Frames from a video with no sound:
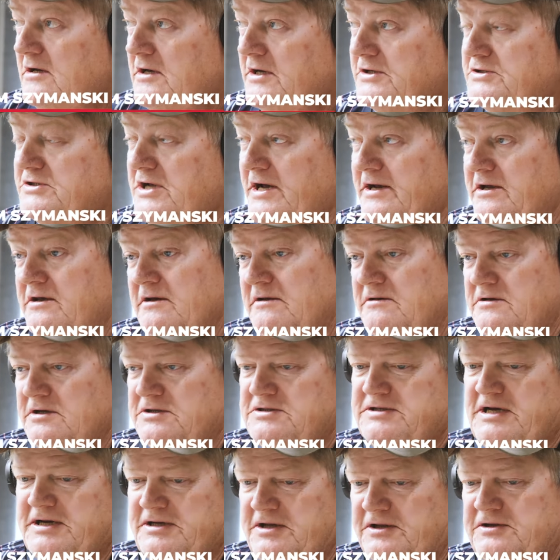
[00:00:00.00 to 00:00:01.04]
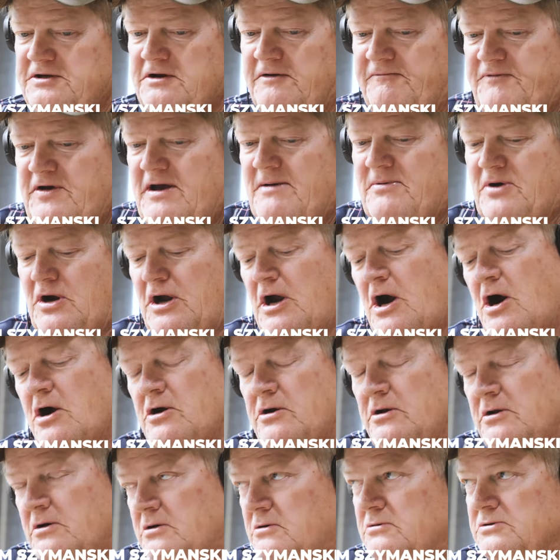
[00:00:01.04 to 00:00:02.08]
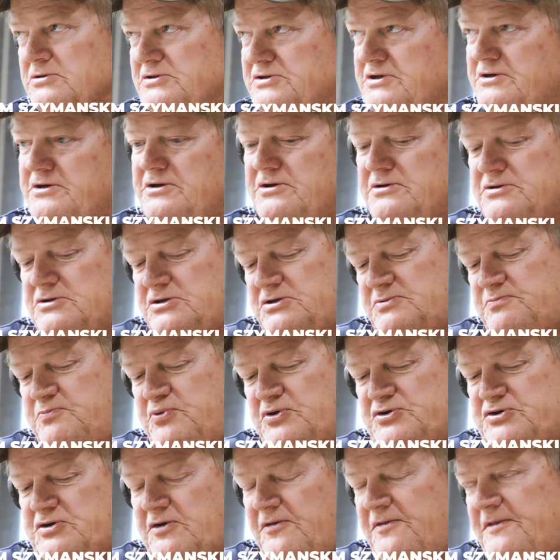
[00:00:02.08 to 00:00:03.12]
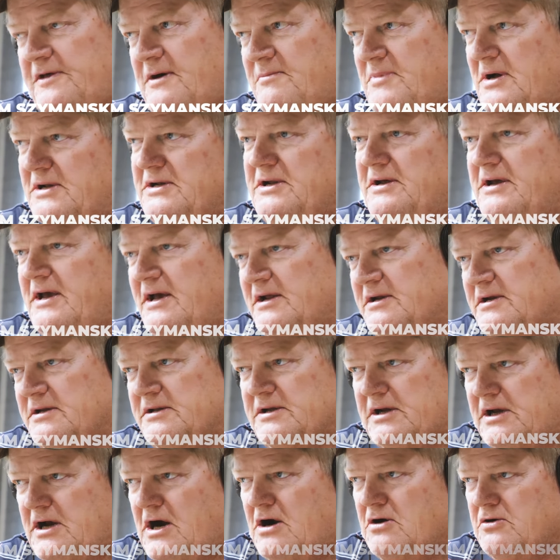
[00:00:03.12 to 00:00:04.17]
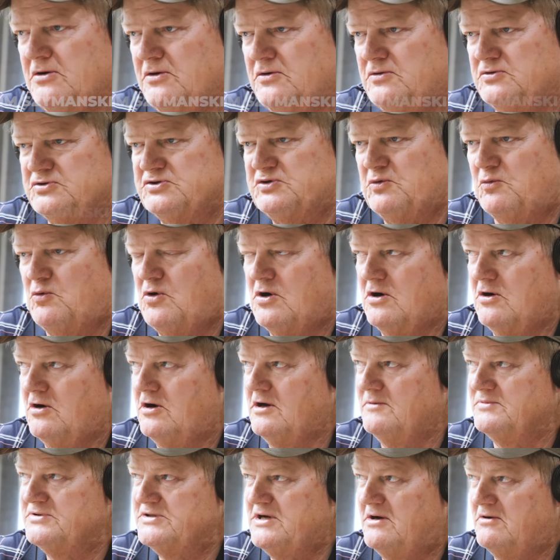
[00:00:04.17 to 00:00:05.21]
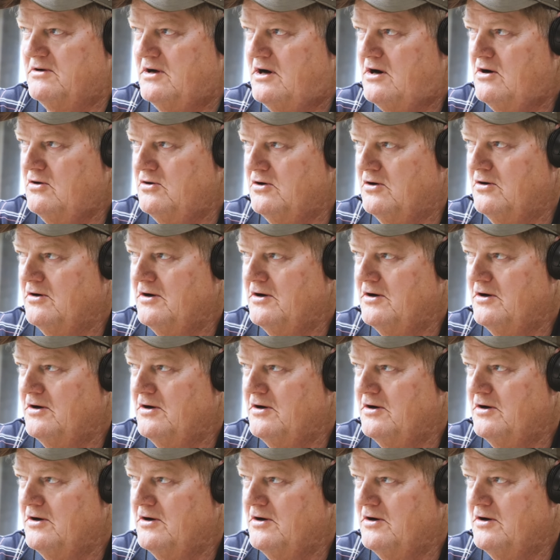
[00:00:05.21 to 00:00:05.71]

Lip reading: It's like the theory, if you have a garden hose and you put your thumb on the end of the garden hose, the water comes out harder.